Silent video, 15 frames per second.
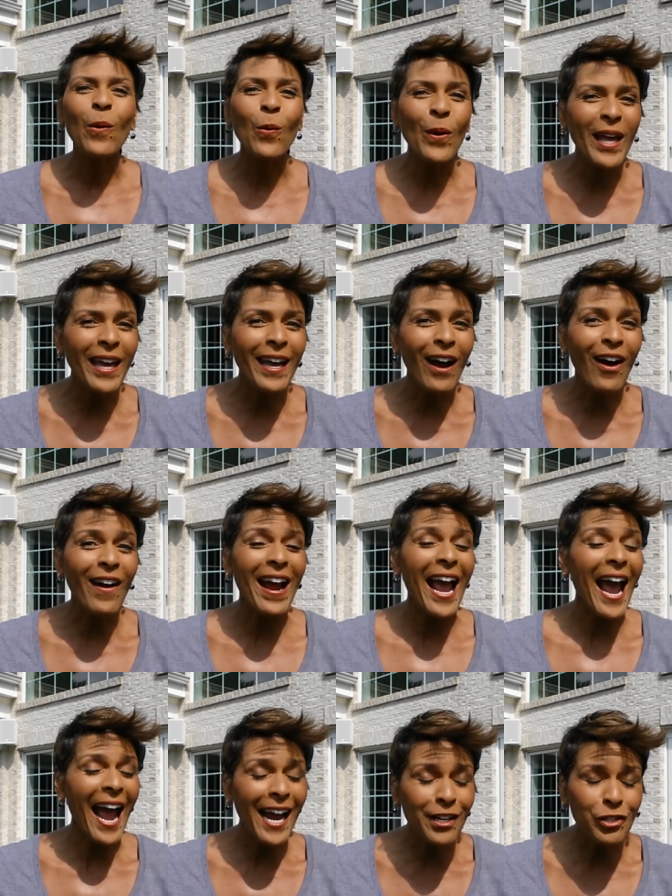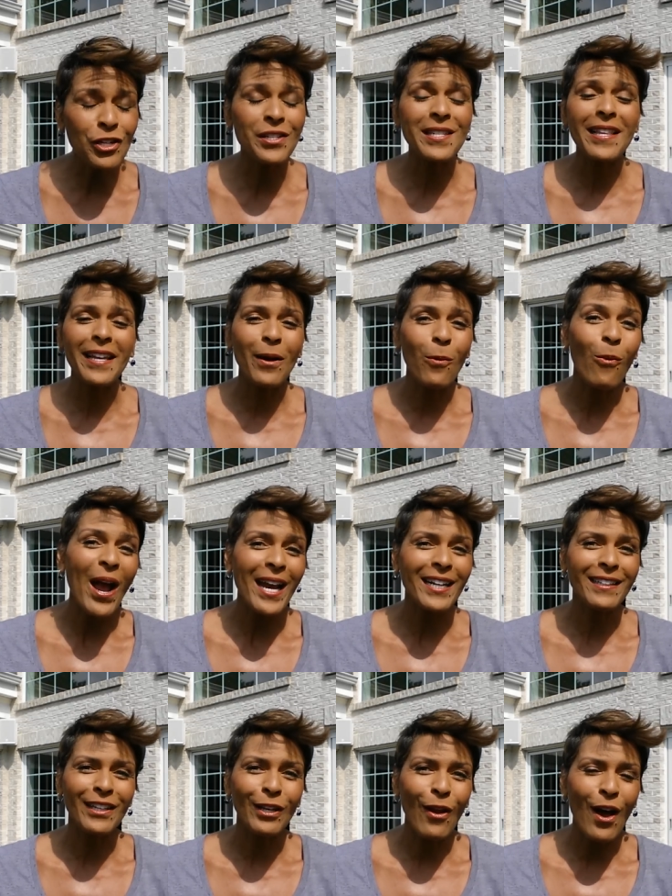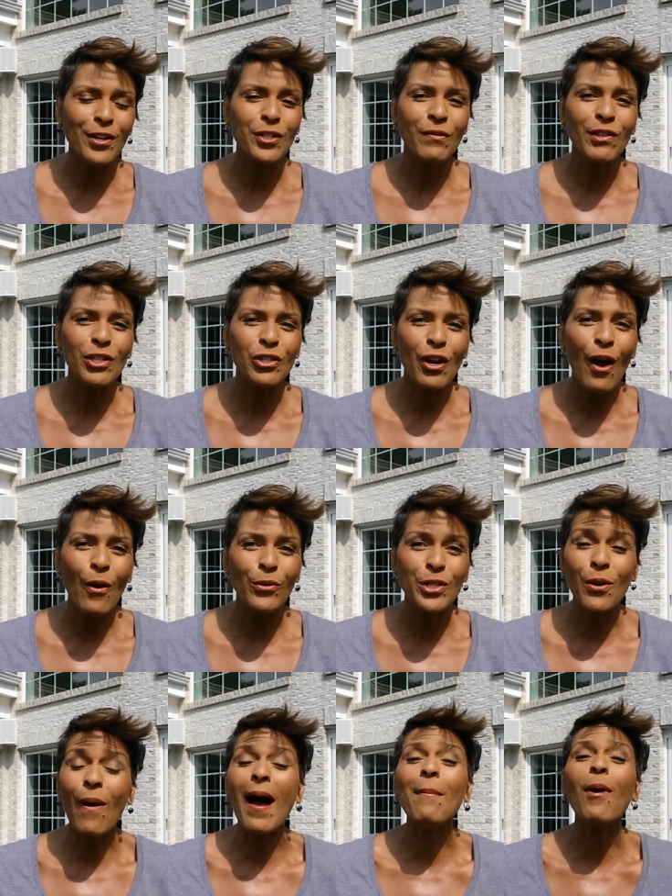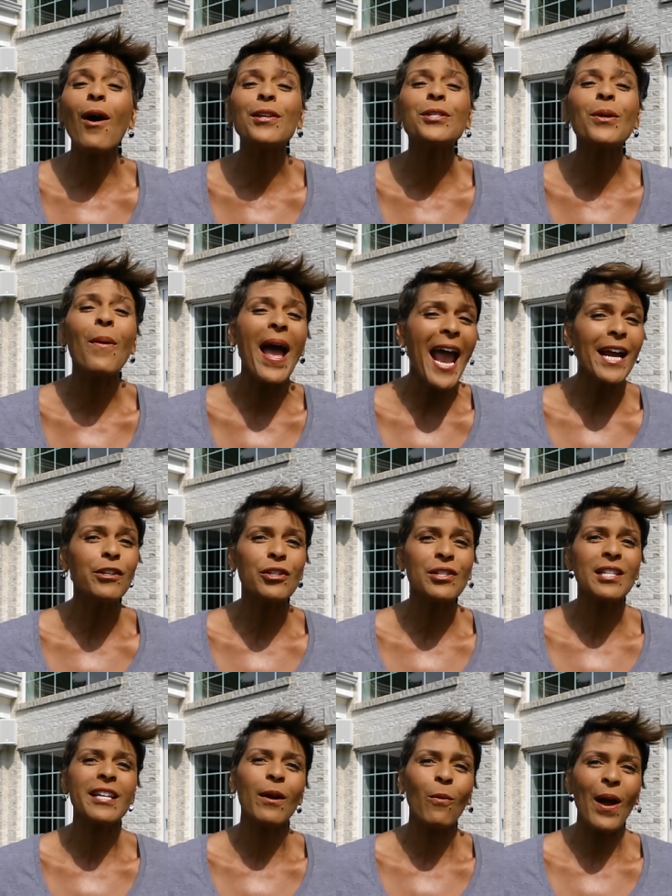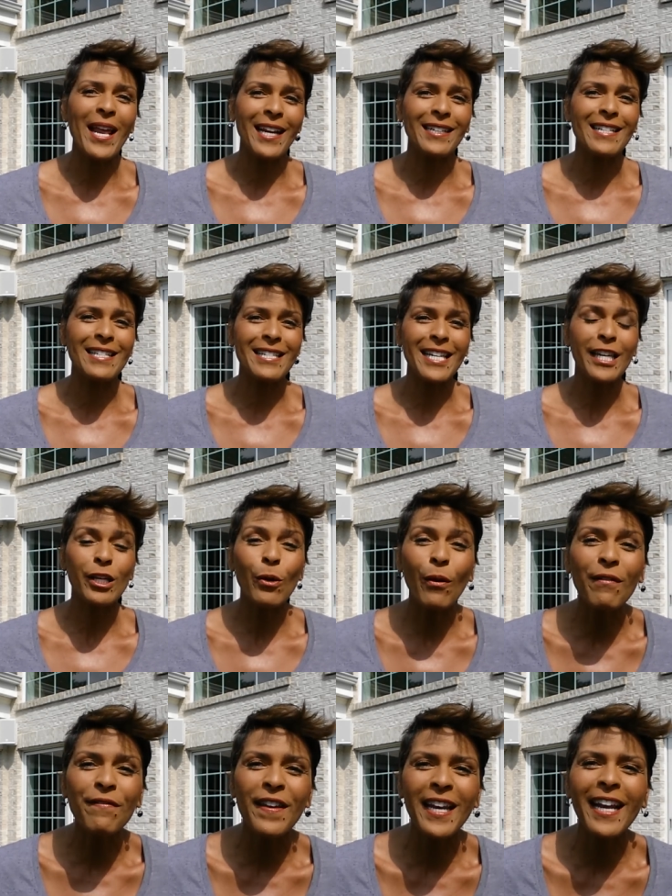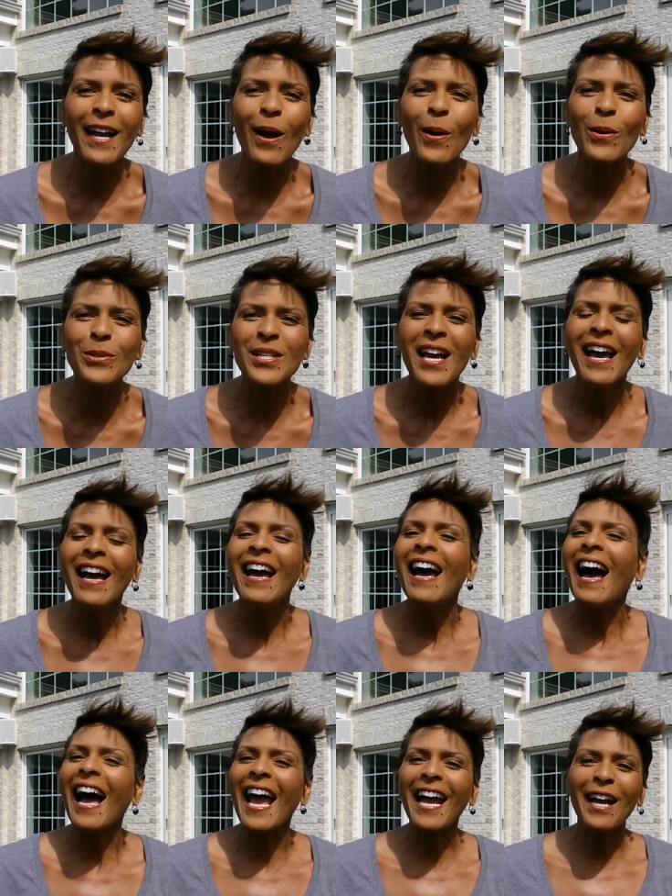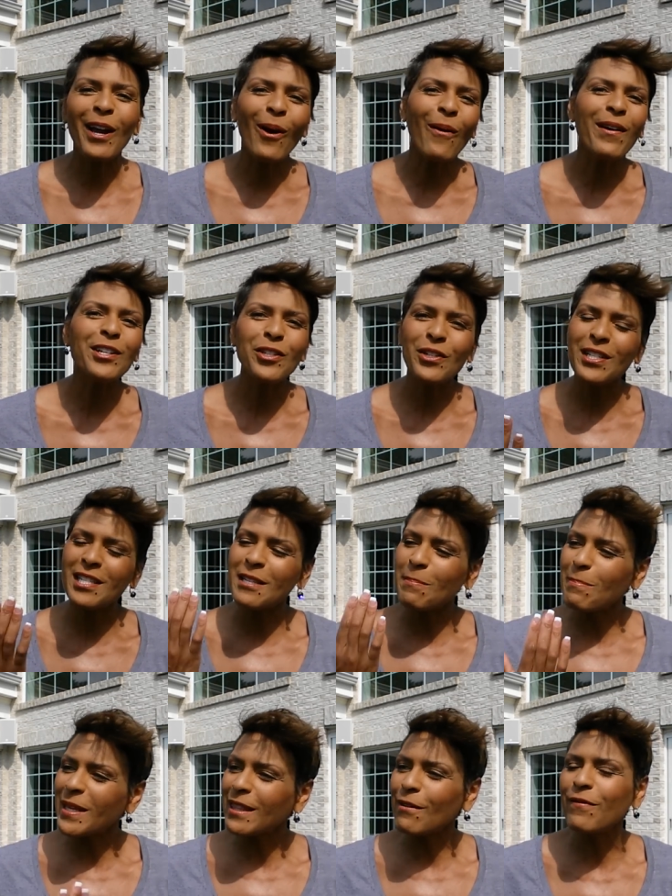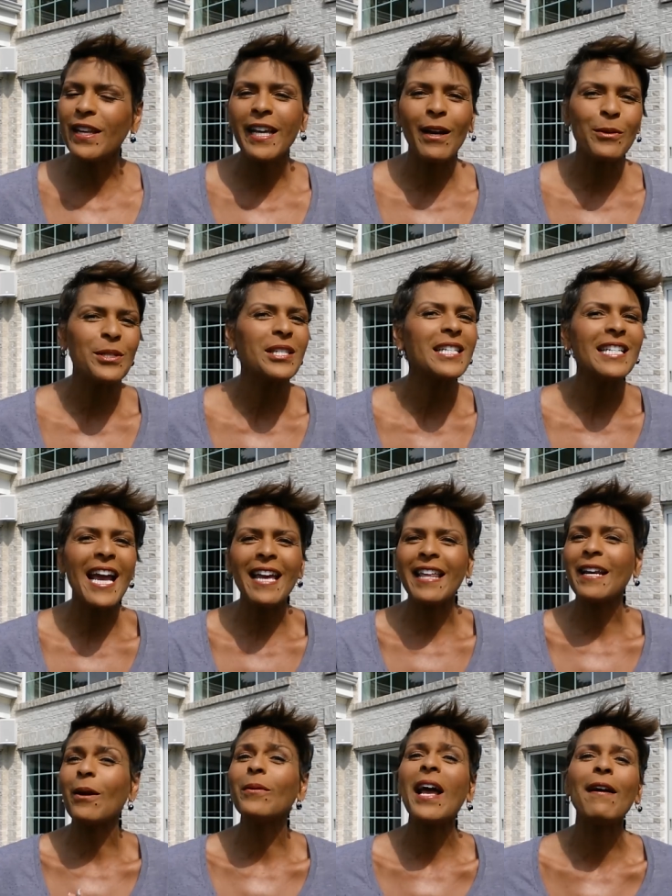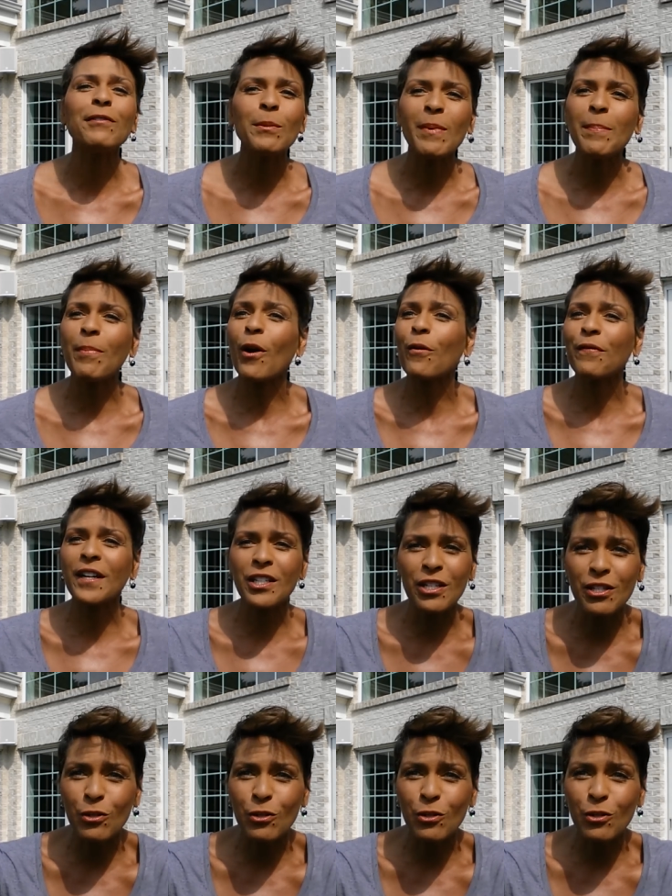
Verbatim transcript: We are anxiously awaiting the launch of the show, so I'm also anxiously awaiting to see your videos. I encourage you to submit the videos today. They don't have to be perfect.